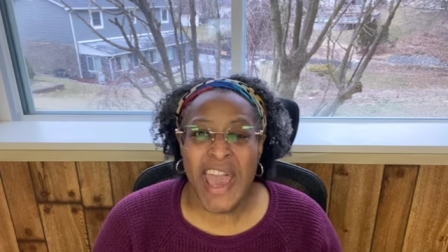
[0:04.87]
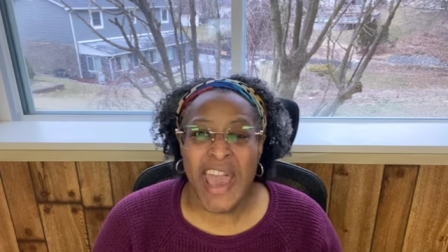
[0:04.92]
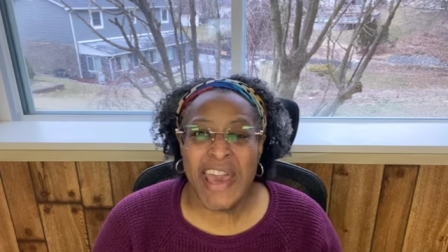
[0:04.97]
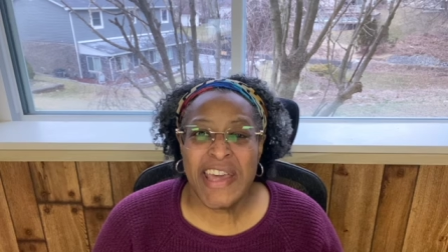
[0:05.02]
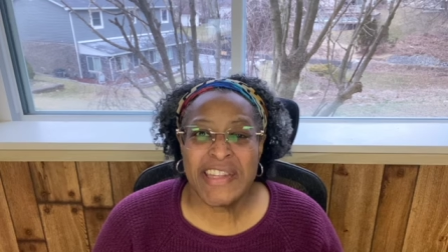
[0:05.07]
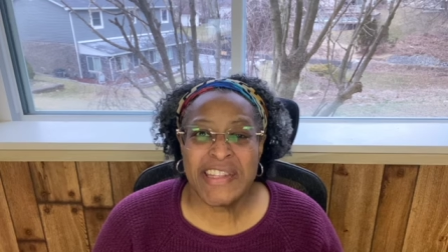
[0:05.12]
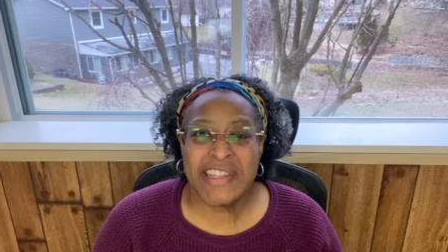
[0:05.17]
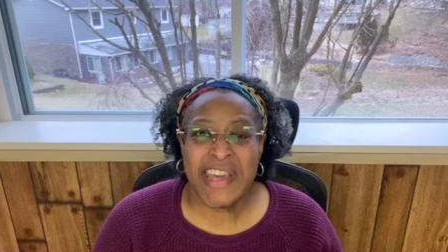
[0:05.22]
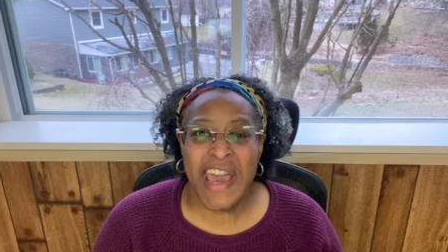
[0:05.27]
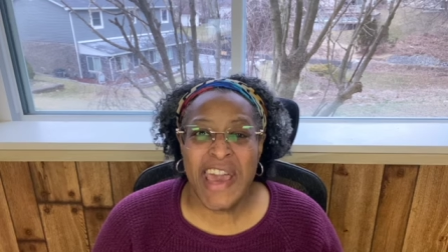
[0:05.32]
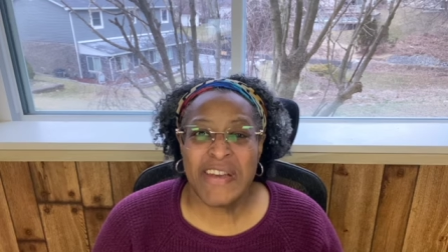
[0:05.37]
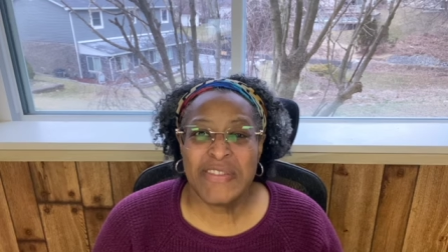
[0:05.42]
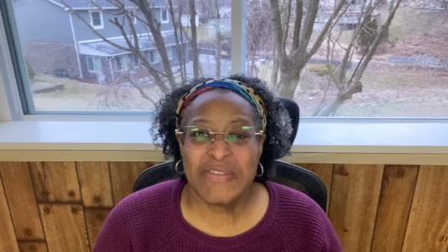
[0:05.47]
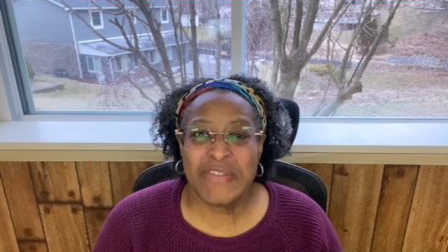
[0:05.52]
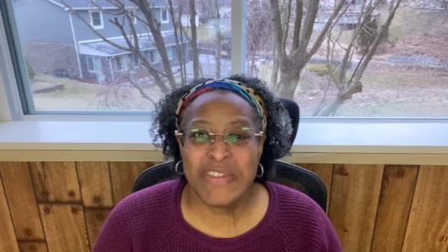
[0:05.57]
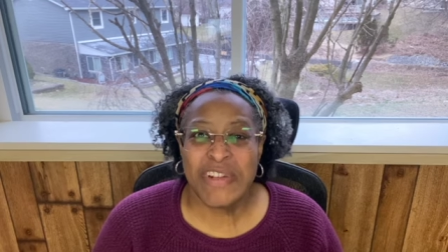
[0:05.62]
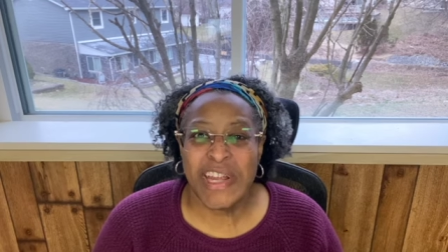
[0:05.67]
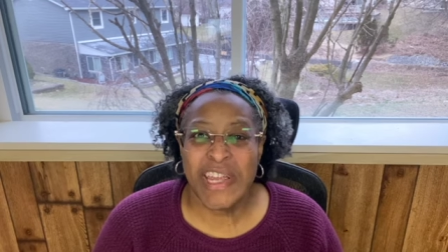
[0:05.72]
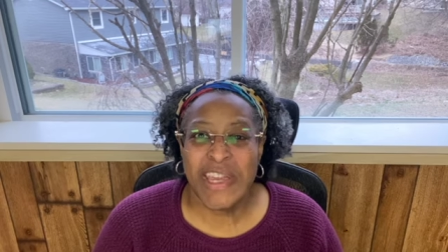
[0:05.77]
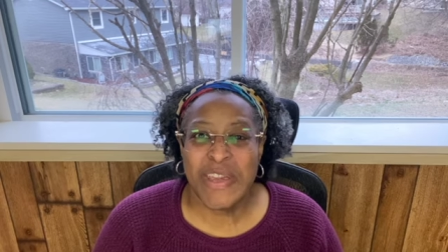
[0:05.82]
and
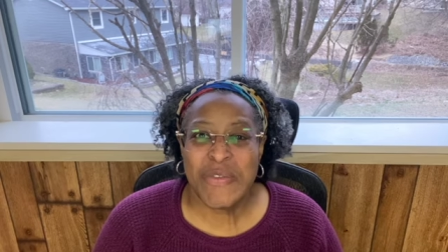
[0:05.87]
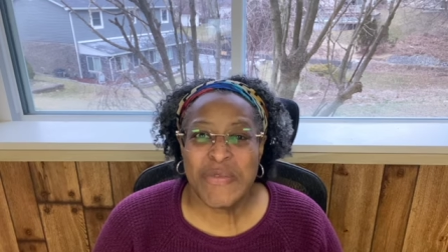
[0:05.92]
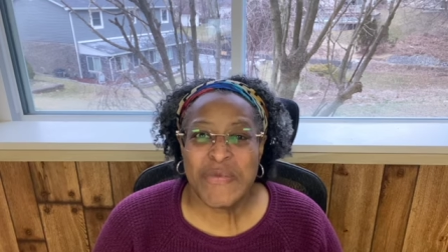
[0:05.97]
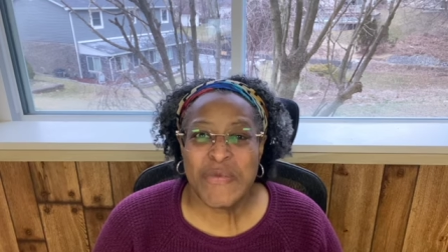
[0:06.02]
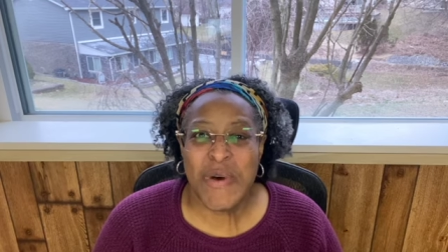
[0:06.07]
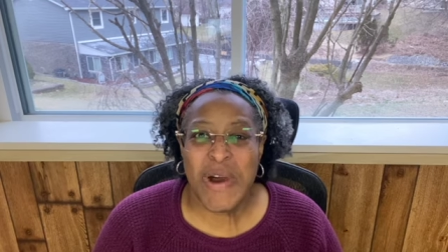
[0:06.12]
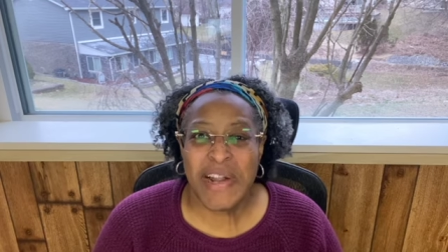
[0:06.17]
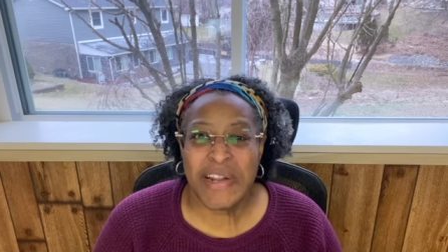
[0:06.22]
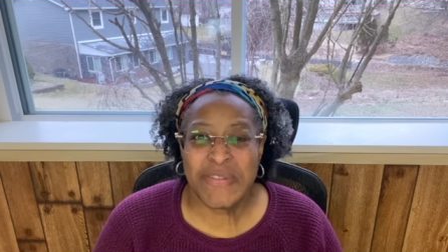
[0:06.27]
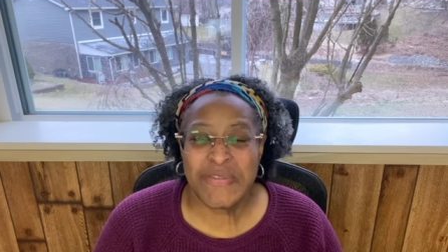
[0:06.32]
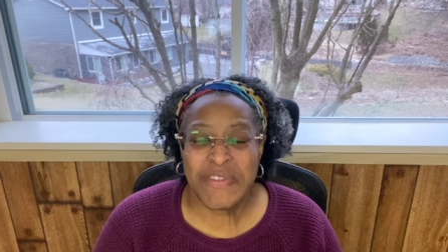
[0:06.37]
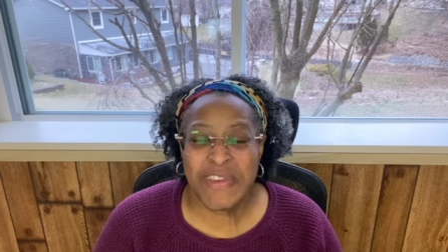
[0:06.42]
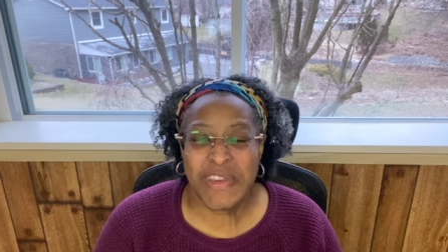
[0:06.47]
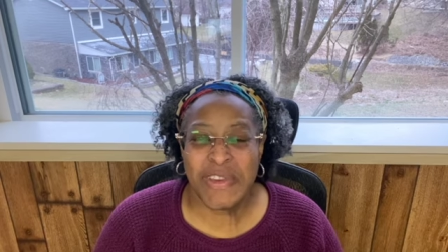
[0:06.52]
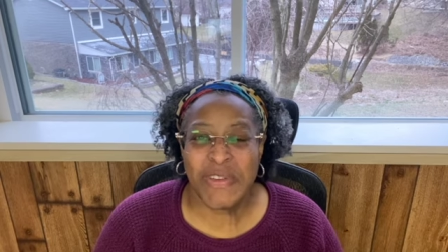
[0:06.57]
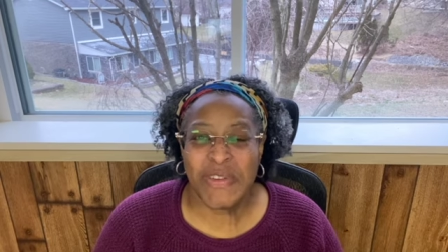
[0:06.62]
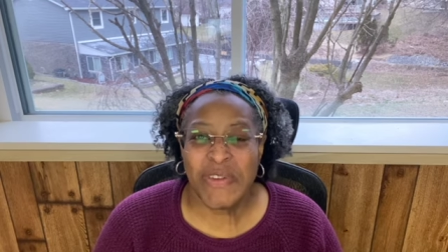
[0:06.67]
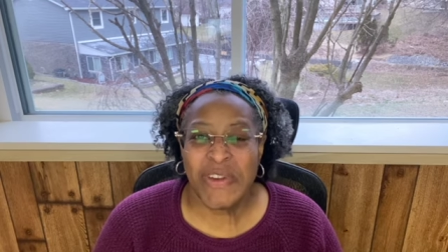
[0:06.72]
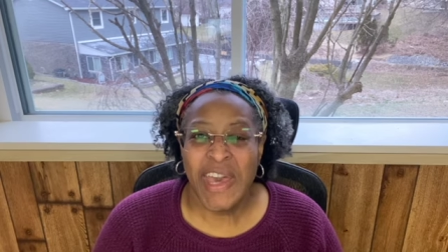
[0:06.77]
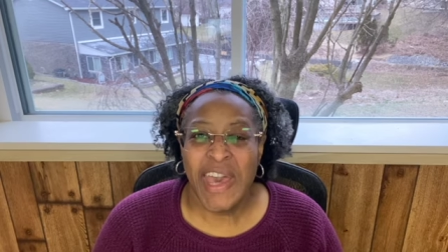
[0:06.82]
every one of
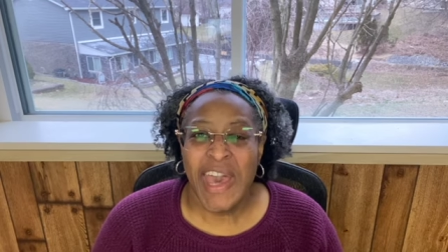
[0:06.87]
you.